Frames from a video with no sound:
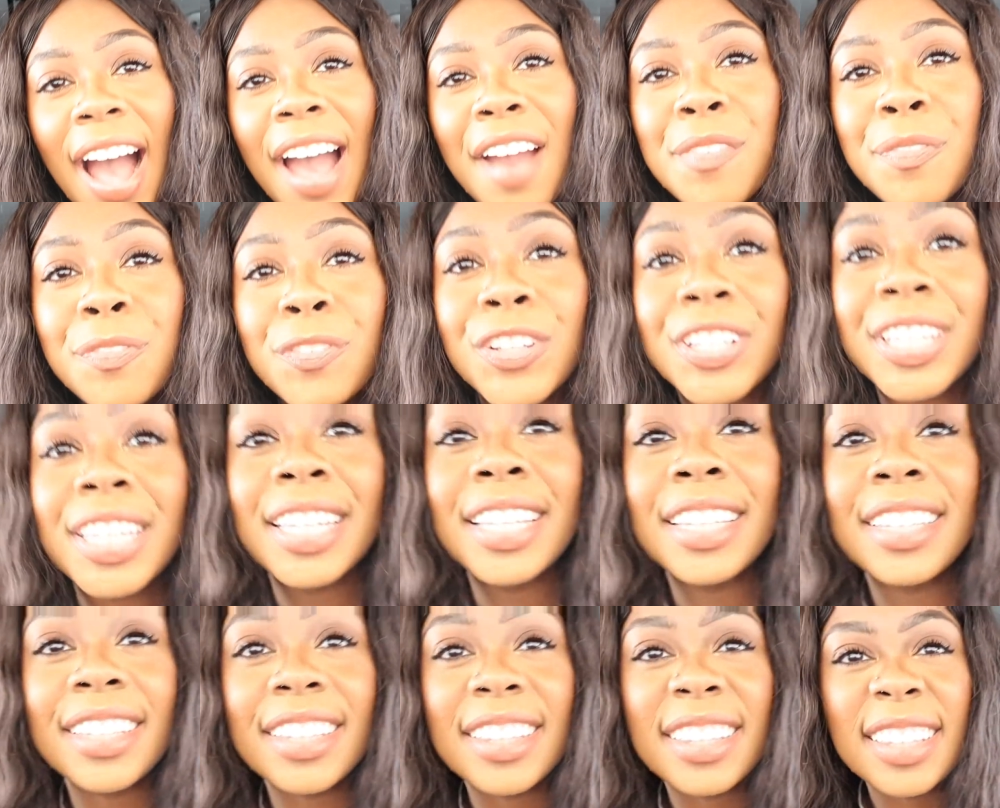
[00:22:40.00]
I
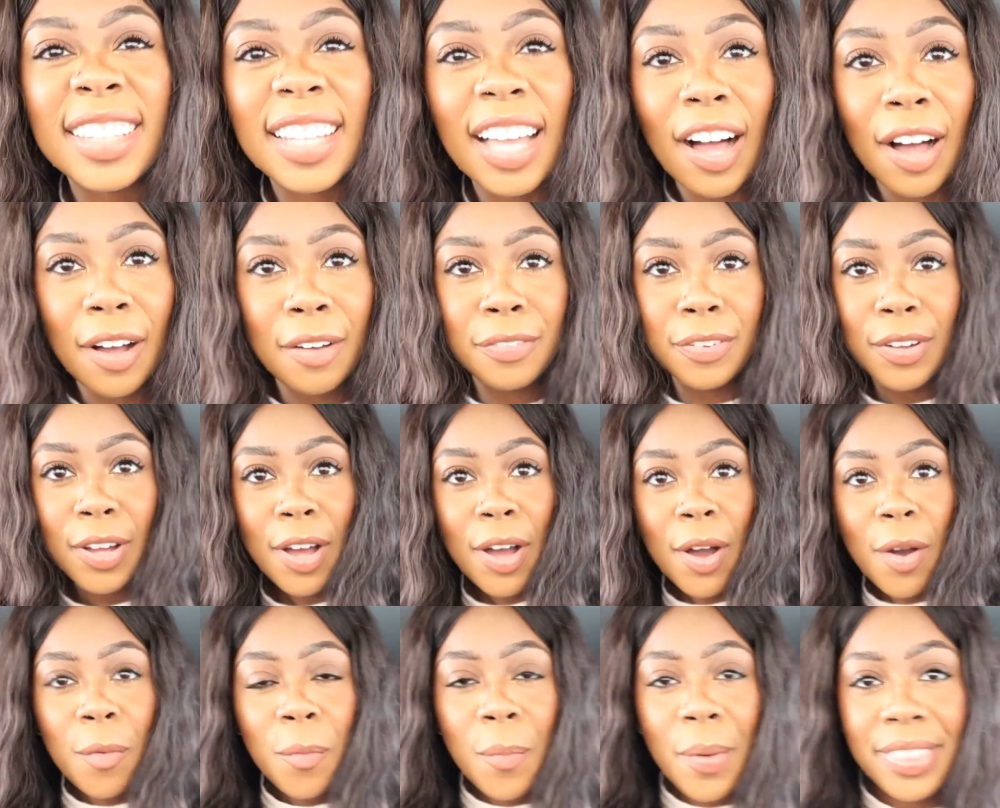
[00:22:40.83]
freaking love
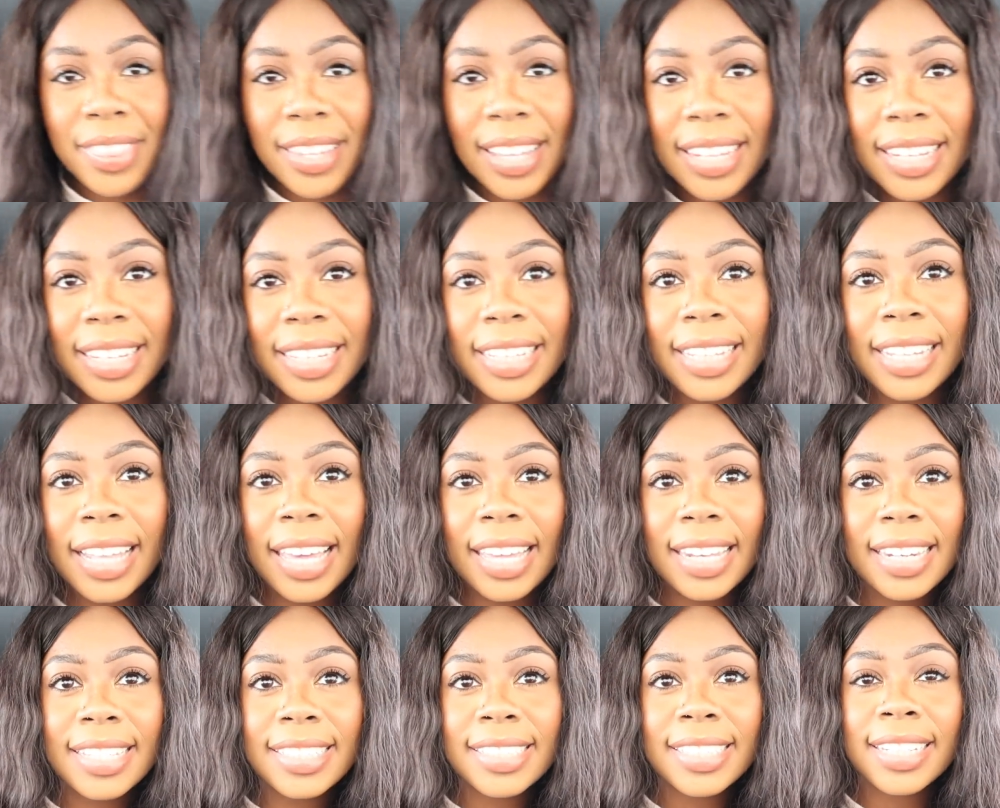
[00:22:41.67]
when the
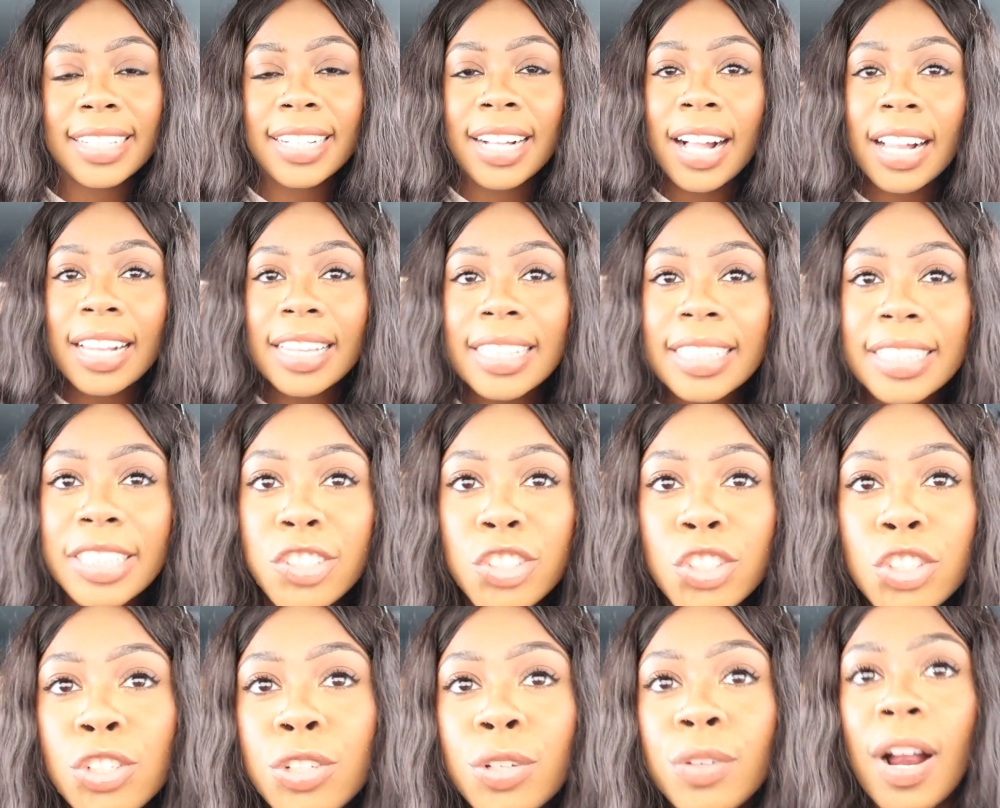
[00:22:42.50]
ladies are calling
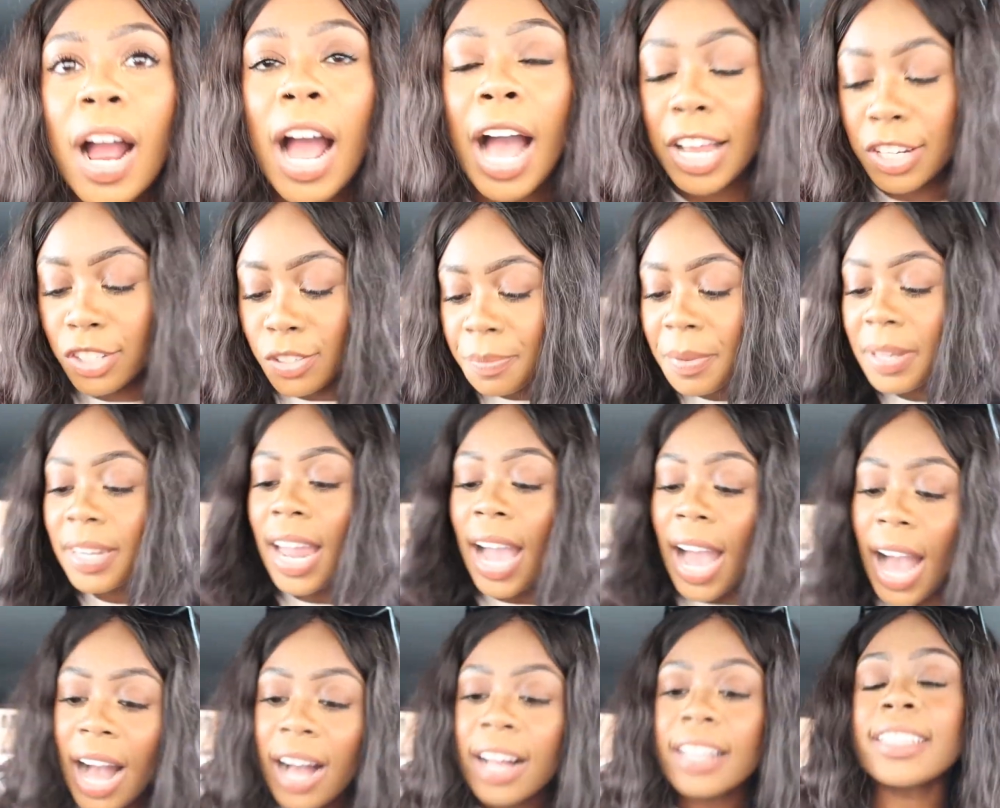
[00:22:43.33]
these trash men
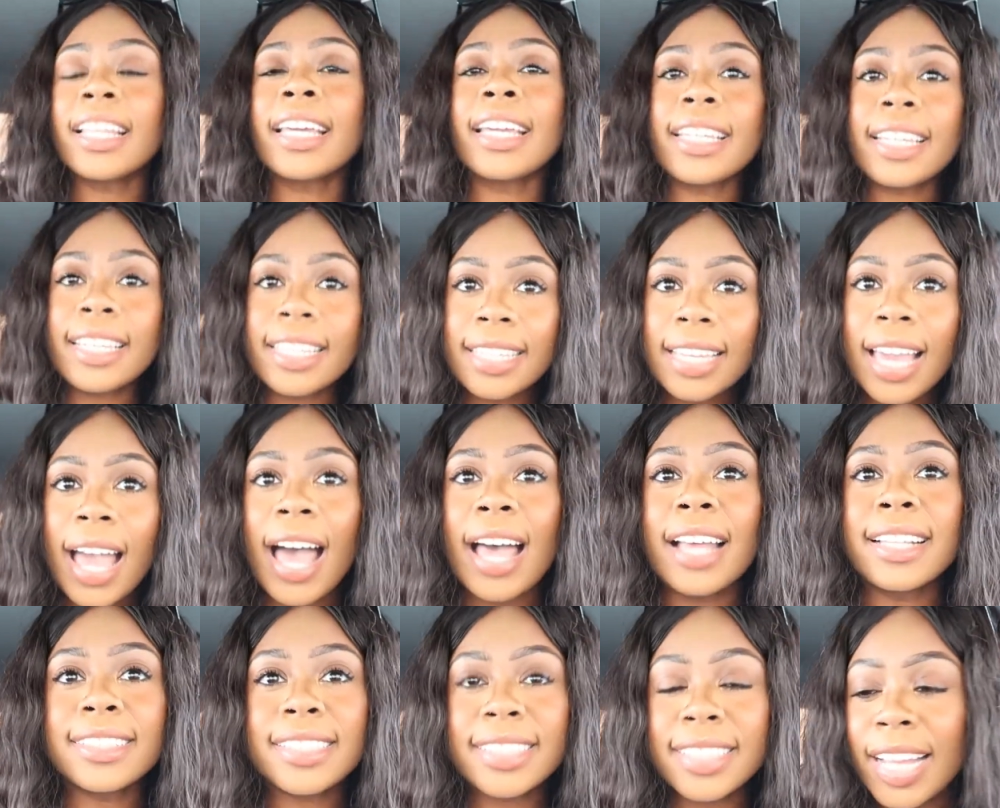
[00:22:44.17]
out. Like,
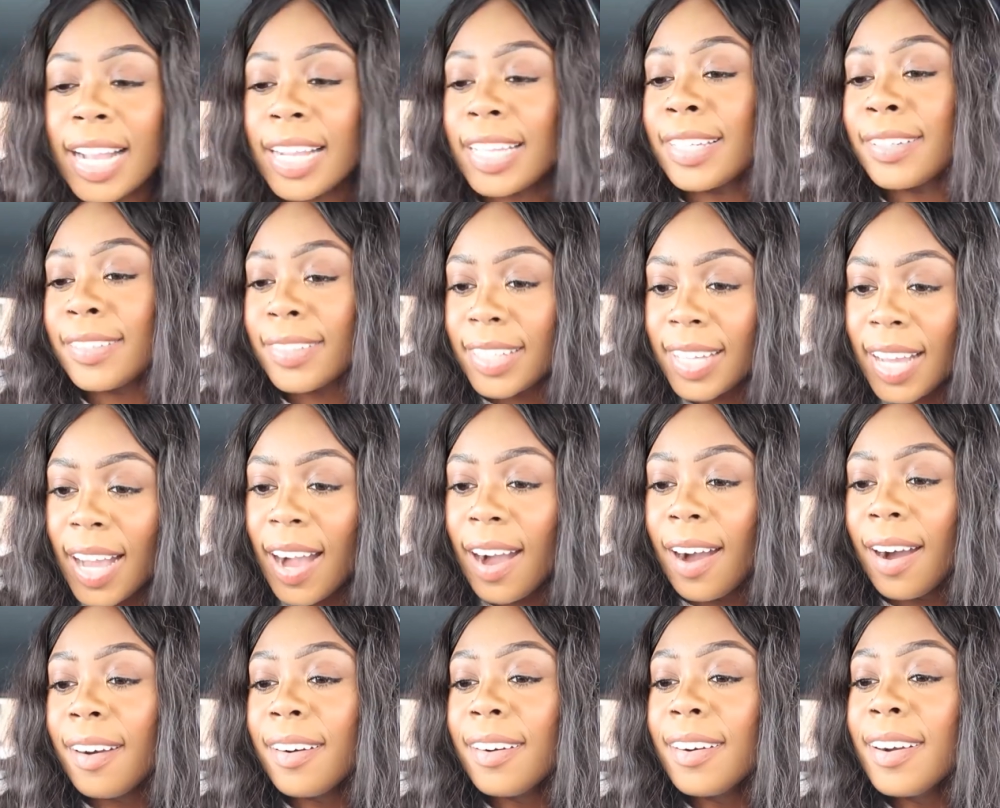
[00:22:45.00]
yes, there you go.